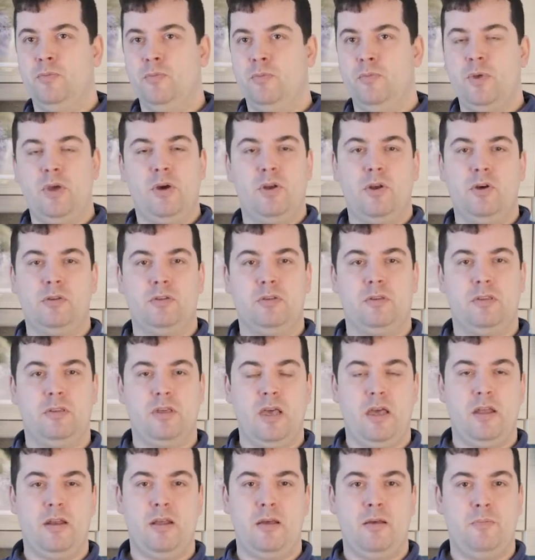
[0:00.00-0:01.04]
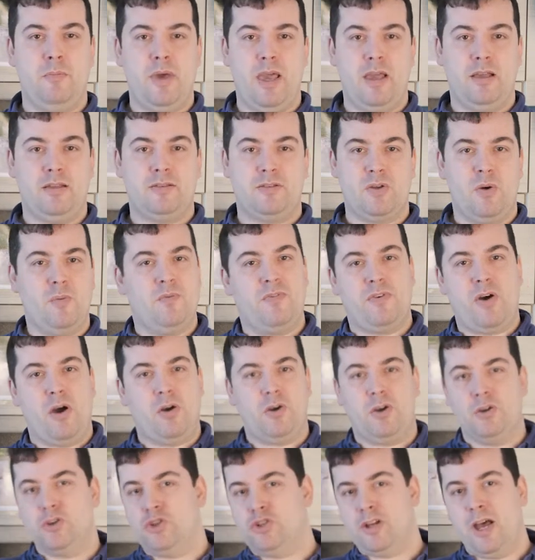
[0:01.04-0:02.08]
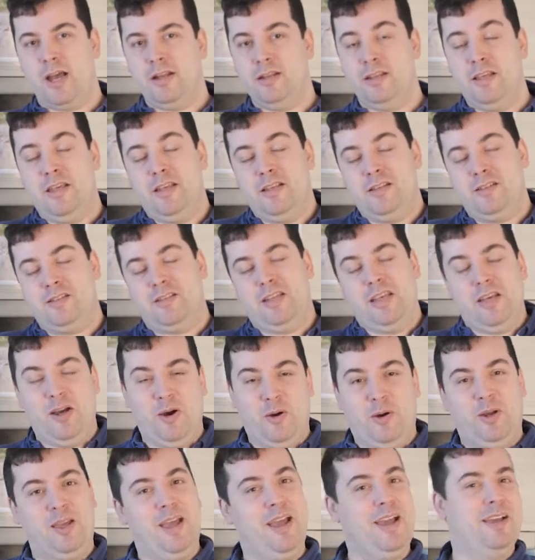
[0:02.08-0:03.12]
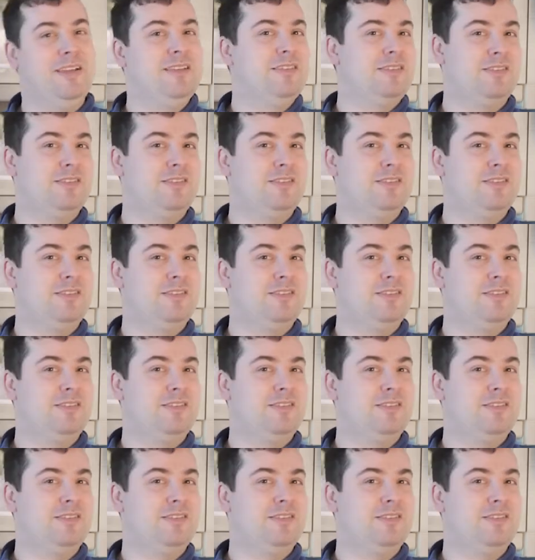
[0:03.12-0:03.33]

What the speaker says: We are not gonna make some Frankenstein yeast, okay?